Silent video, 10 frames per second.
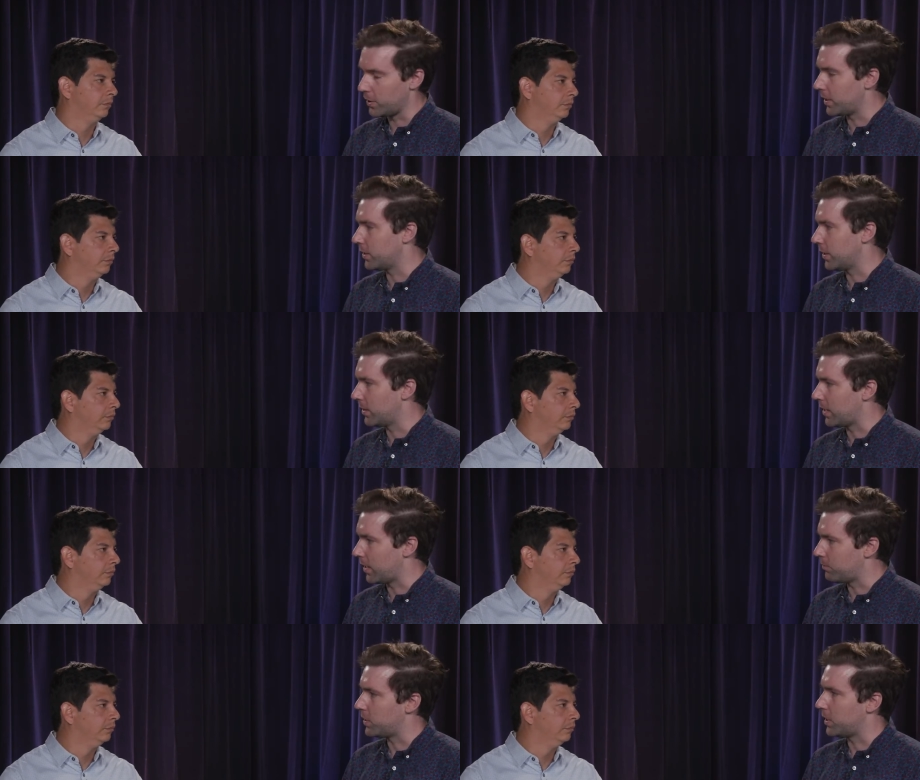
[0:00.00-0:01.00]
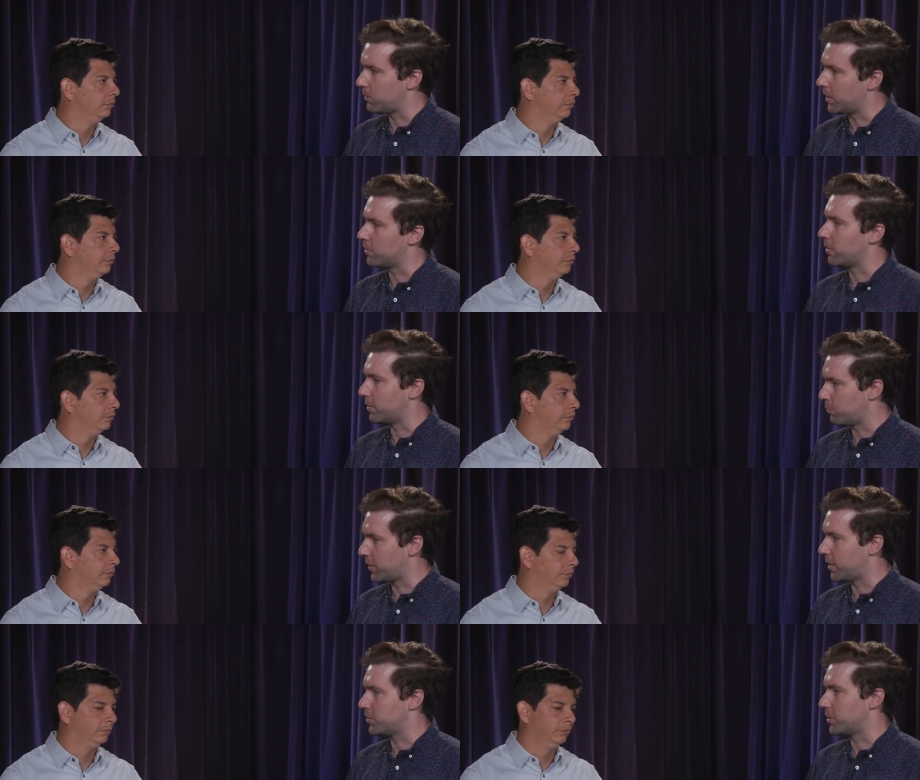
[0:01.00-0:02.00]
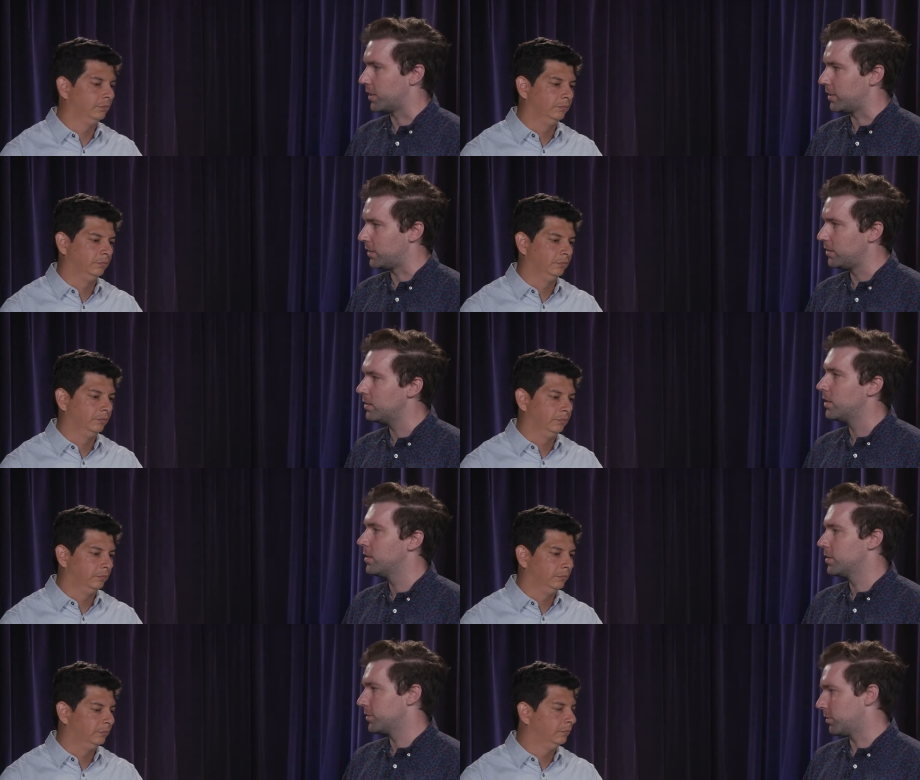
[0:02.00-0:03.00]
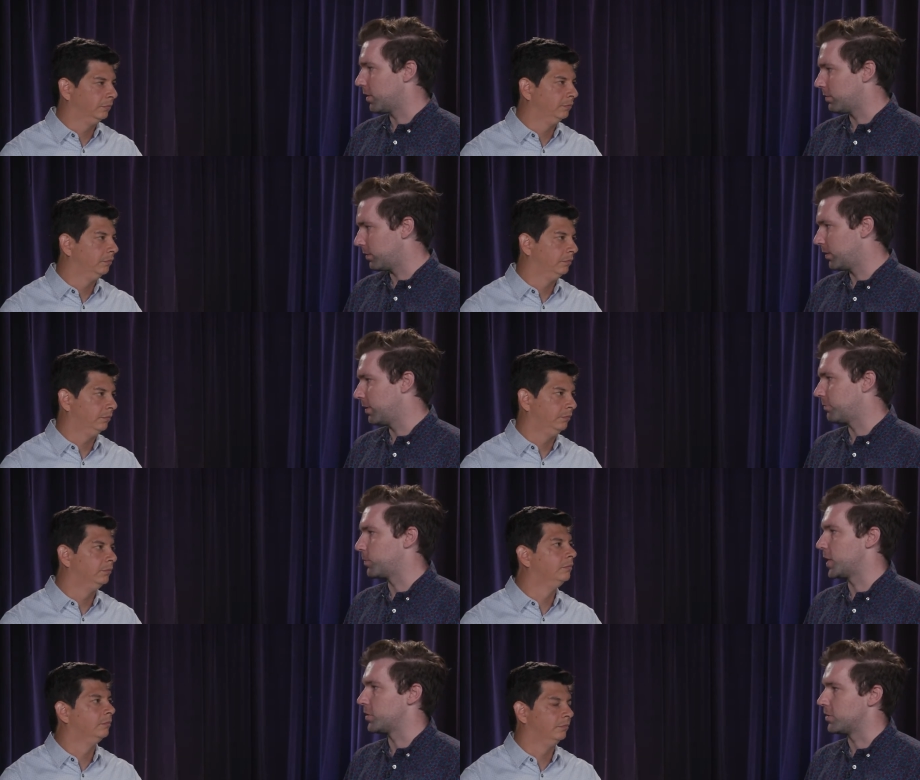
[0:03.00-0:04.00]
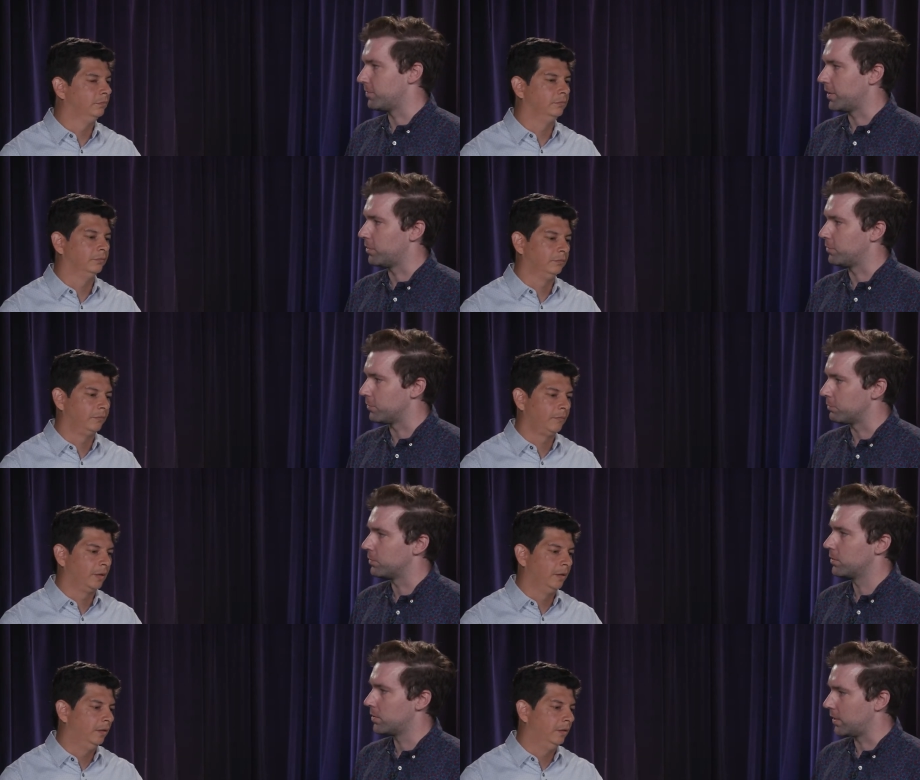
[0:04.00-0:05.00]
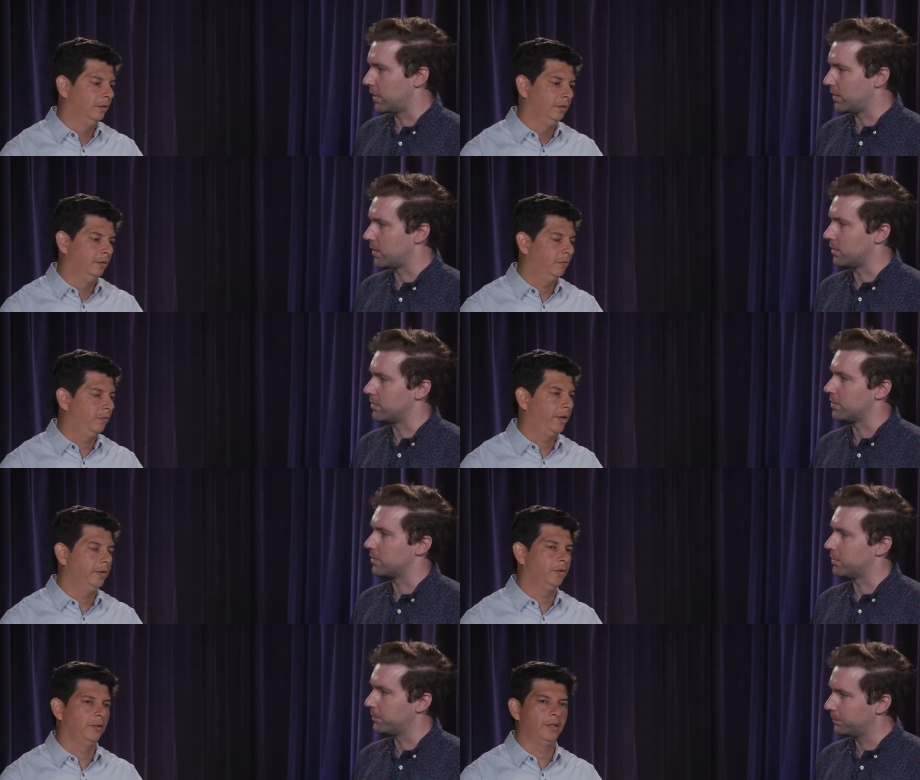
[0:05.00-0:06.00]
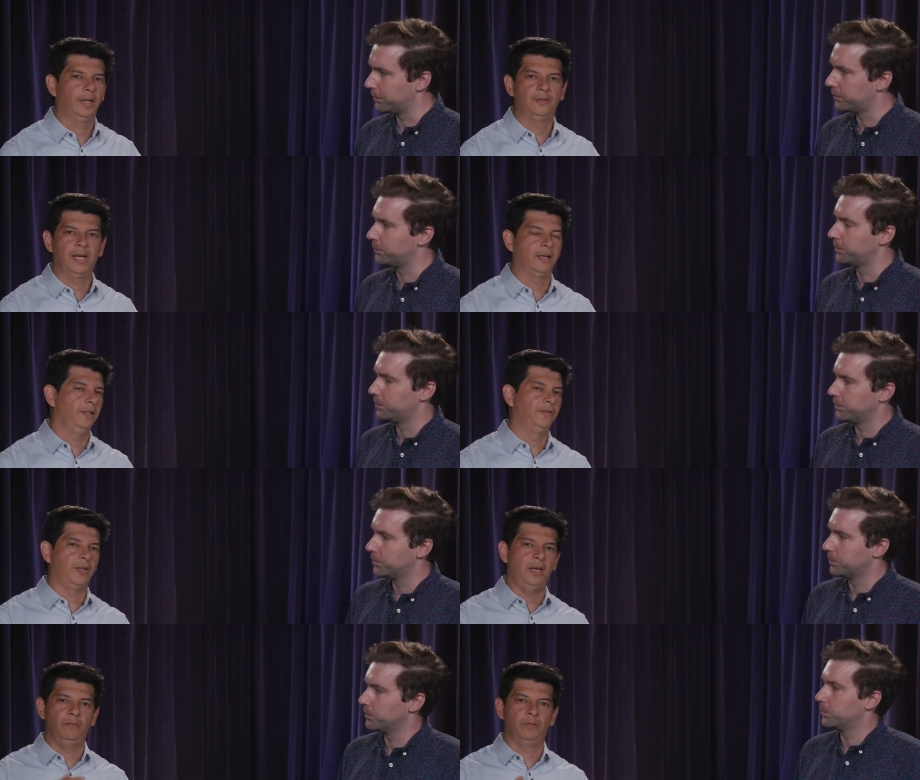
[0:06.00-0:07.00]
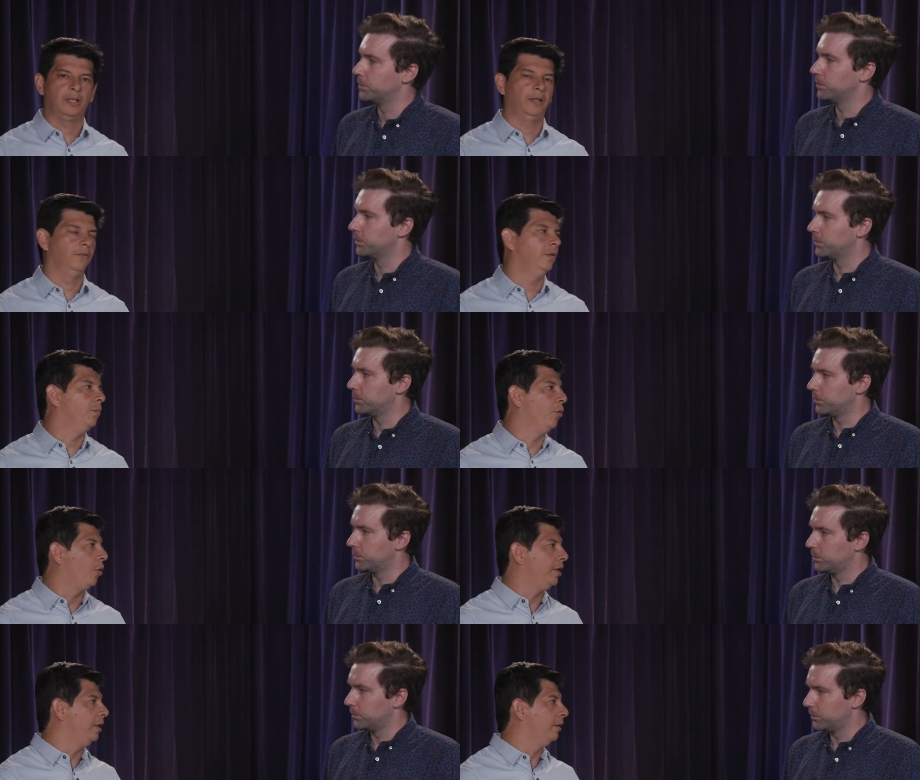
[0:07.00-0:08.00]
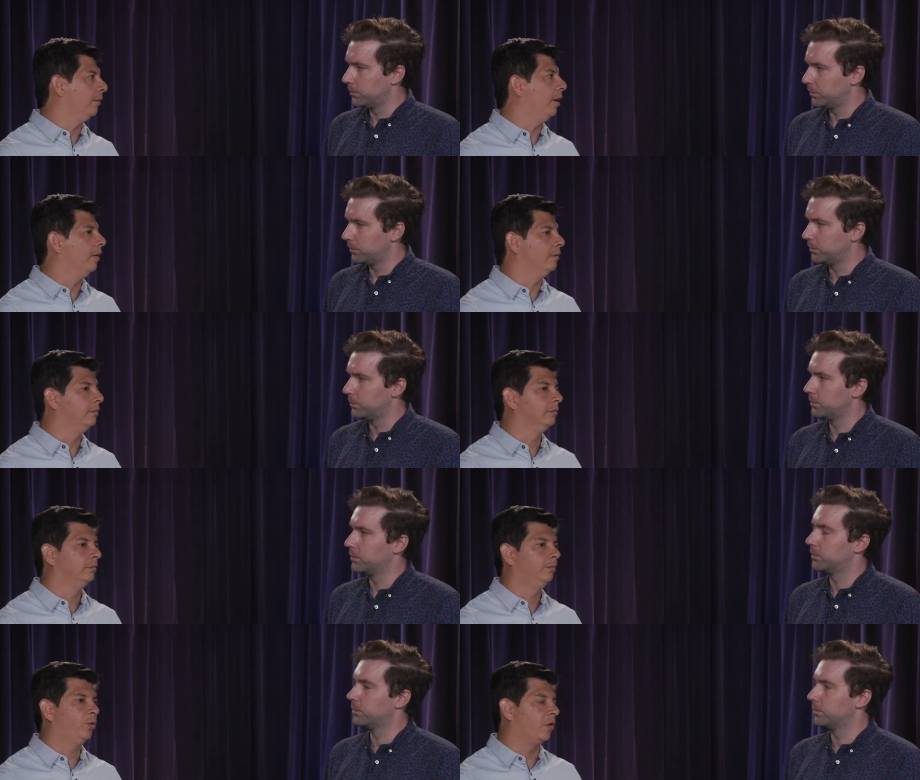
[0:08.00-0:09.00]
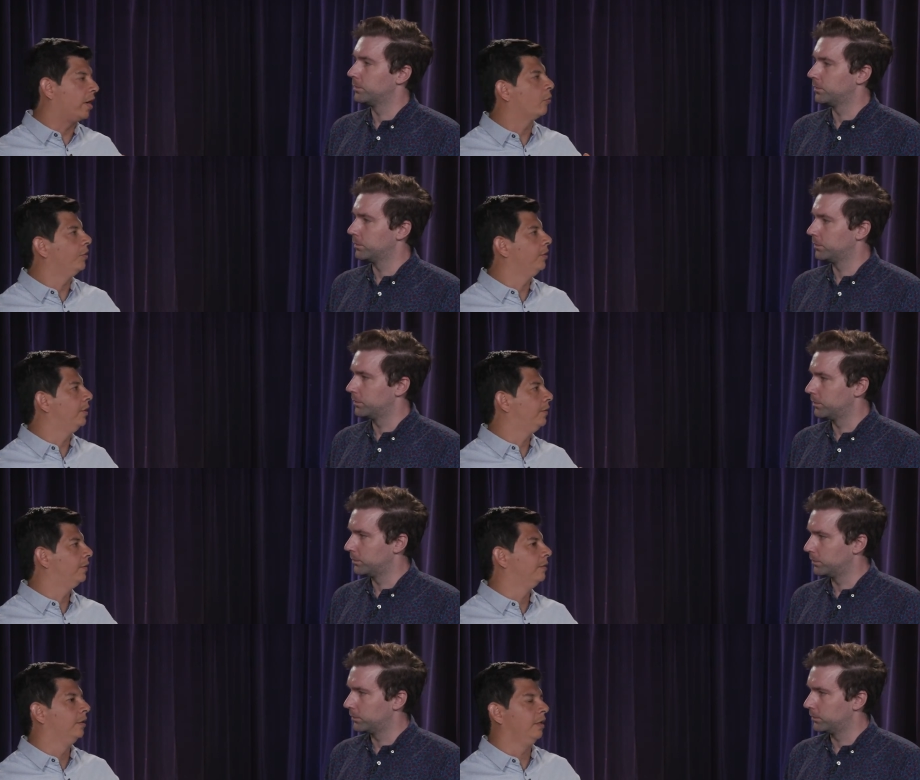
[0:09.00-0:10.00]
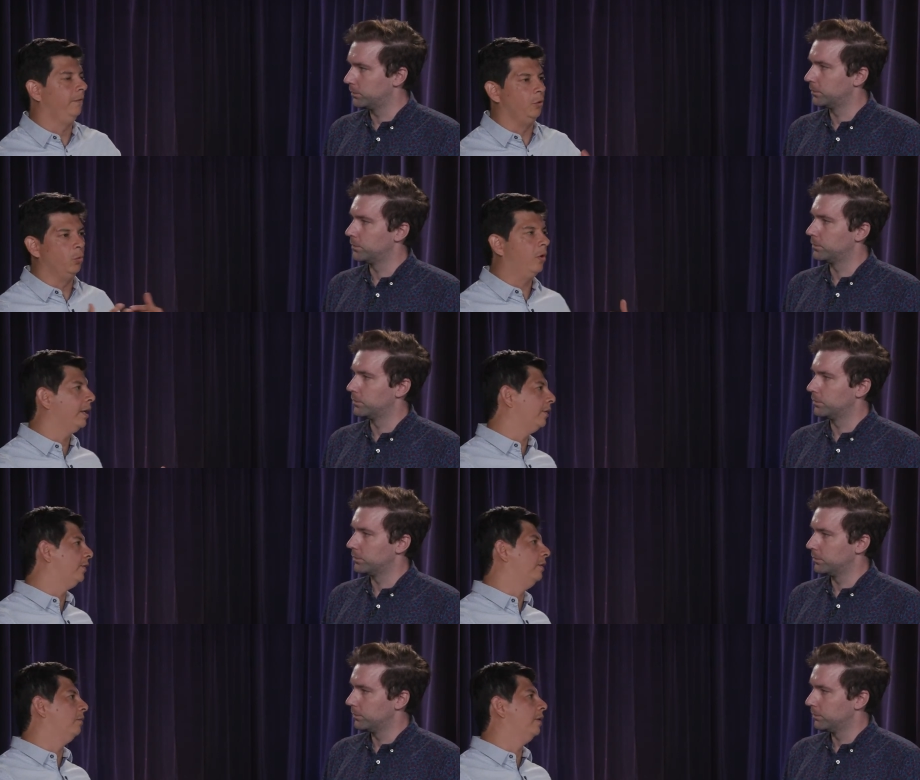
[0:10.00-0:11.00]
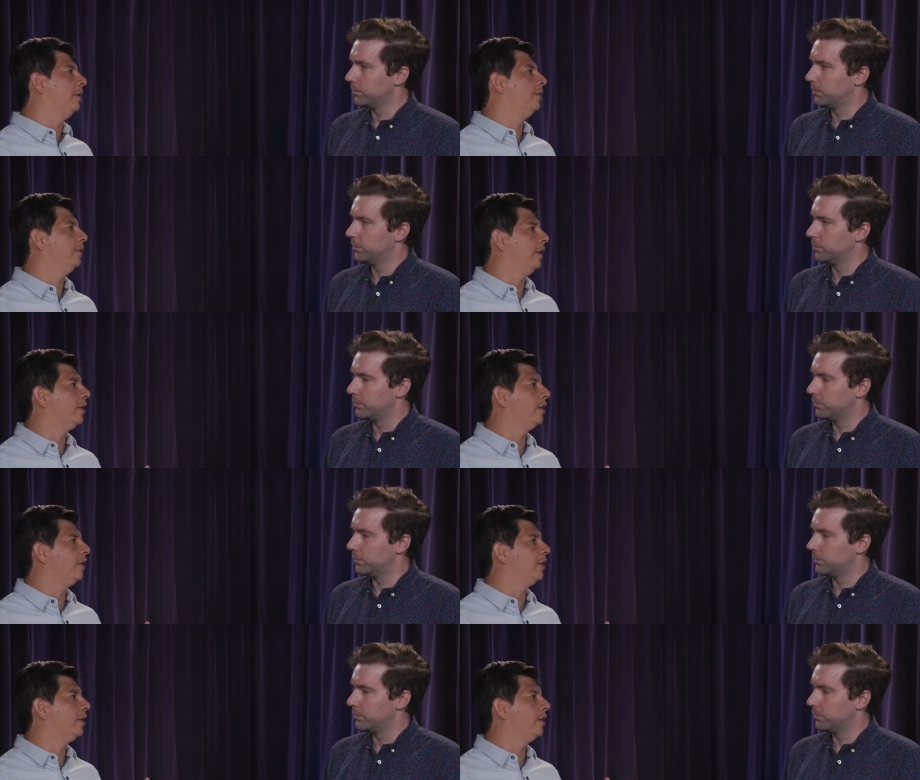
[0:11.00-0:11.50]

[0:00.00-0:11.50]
Speaker 1: trying to get that MDM integrated with Azure AD so that the information's fed through to the identity system.
Speaker 2: Right. So exactly the same kind of deploying um, prerequisites. If you want a seamless